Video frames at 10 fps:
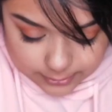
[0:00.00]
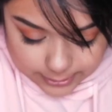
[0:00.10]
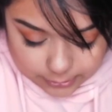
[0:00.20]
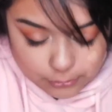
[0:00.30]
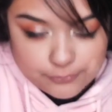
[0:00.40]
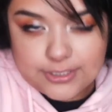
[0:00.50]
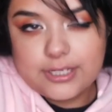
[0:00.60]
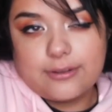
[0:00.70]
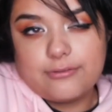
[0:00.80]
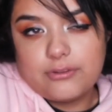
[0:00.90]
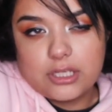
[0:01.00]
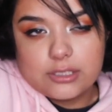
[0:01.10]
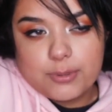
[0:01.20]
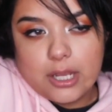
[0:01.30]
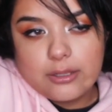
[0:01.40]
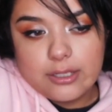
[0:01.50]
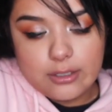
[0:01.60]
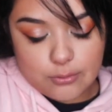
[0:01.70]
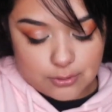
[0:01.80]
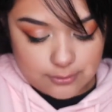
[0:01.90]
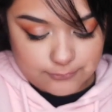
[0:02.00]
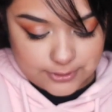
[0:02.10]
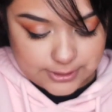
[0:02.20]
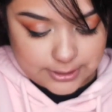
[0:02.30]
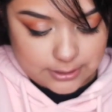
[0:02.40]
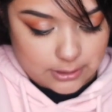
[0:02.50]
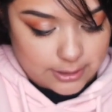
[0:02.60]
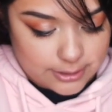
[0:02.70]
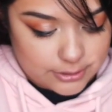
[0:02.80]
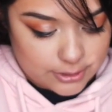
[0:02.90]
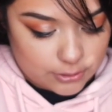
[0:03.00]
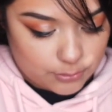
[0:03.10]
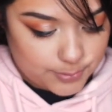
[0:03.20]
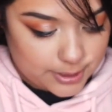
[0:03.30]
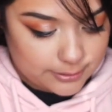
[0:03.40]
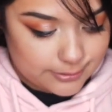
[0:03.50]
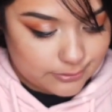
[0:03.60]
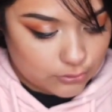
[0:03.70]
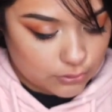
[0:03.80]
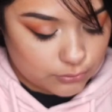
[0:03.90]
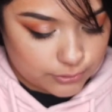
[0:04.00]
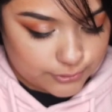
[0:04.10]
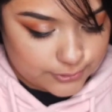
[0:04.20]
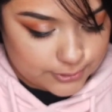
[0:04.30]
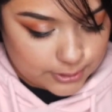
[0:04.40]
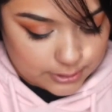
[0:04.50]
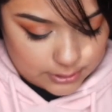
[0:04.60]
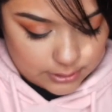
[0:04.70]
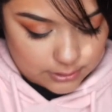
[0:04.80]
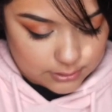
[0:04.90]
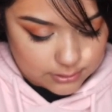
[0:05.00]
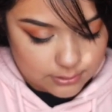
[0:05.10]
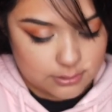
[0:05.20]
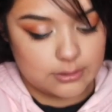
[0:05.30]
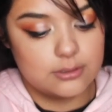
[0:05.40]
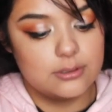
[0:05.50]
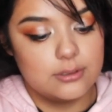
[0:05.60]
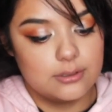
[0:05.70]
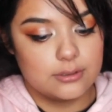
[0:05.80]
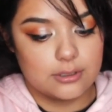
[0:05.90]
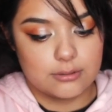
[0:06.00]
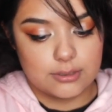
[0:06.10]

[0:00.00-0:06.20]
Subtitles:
I don't know if it's like a face palette or if it's like an eyeshadow palette, so we'll just see. There we